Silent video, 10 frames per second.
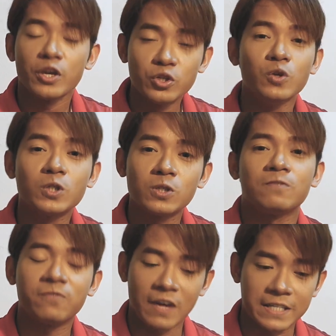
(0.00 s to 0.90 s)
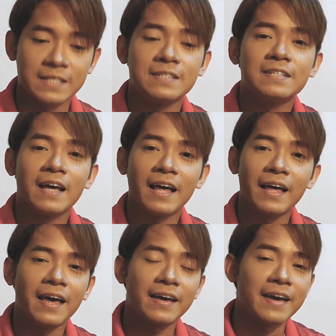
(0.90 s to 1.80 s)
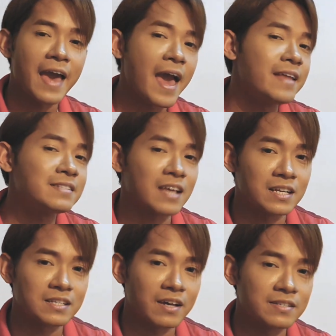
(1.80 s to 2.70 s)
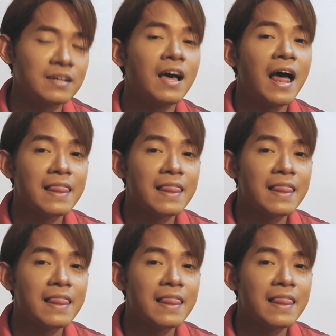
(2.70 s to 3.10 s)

You should find a hand sanitizer